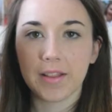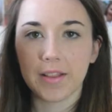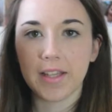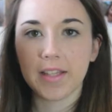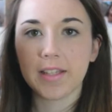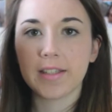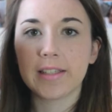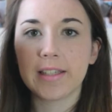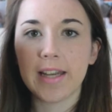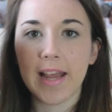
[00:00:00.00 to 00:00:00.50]

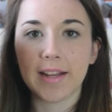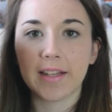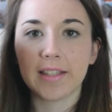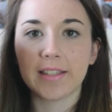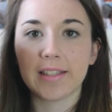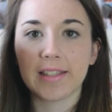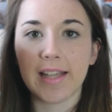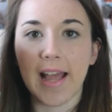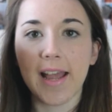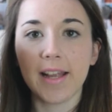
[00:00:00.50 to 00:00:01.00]
This
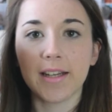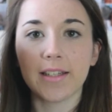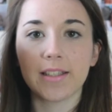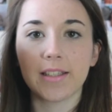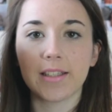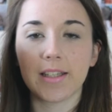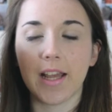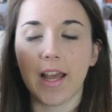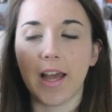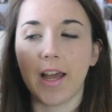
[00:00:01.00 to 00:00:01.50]
next
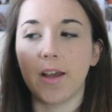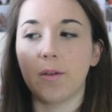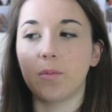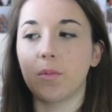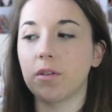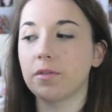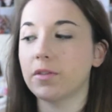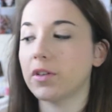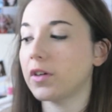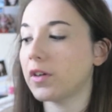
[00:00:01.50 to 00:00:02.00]
set
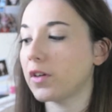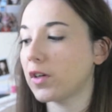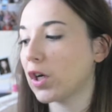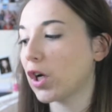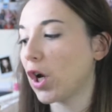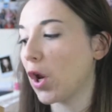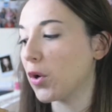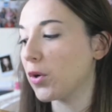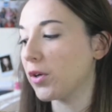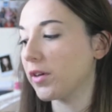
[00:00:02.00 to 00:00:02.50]
of
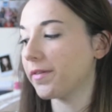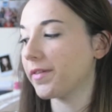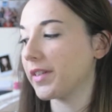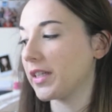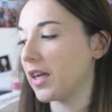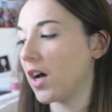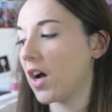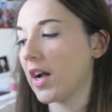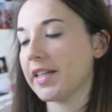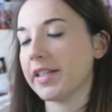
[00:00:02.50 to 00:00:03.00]
clothes
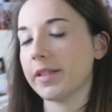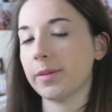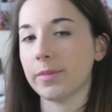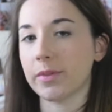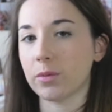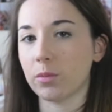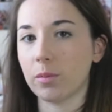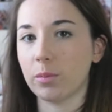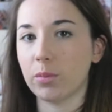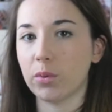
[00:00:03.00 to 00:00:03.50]
and
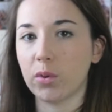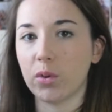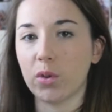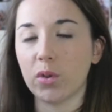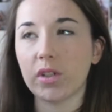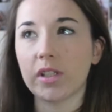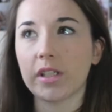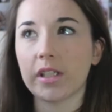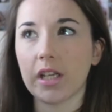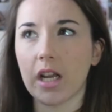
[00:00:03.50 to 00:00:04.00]
items were
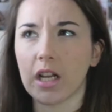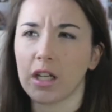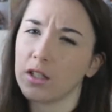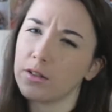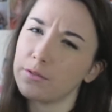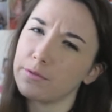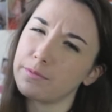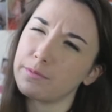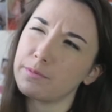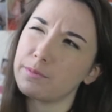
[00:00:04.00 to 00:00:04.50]
bought
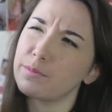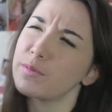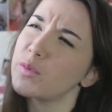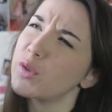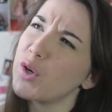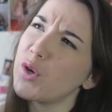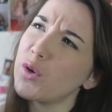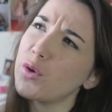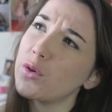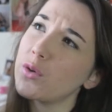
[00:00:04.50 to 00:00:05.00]

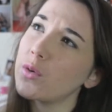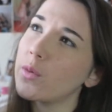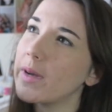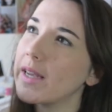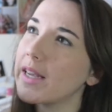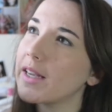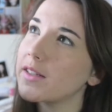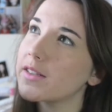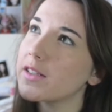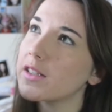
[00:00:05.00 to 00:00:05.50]
2
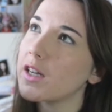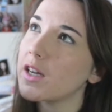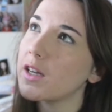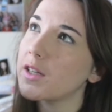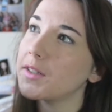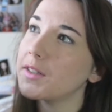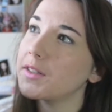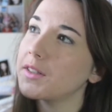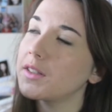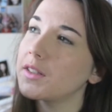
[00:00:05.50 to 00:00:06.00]
weeks
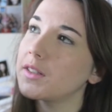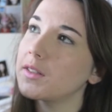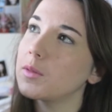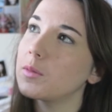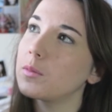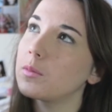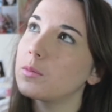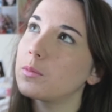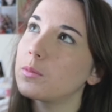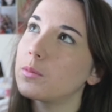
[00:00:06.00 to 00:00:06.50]
ago.
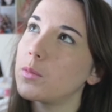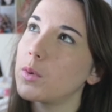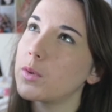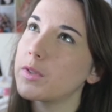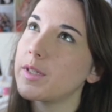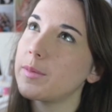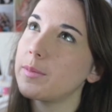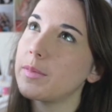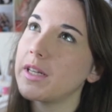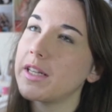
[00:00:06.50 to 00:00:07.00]

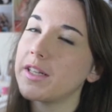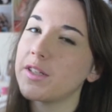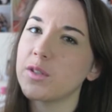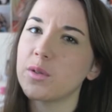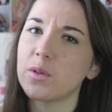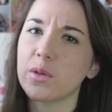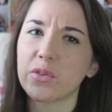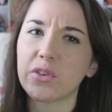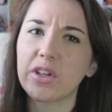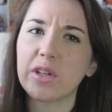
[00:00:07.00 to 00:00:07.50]
Possibly
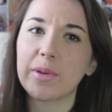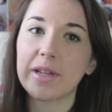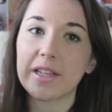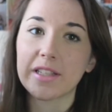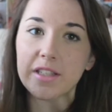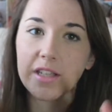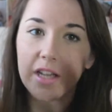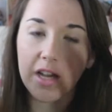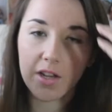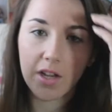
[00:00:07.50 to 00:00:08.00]
2 or 3
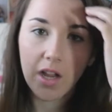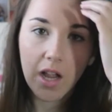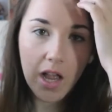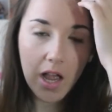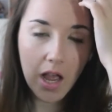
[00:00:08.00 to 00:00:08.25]
weeks ago,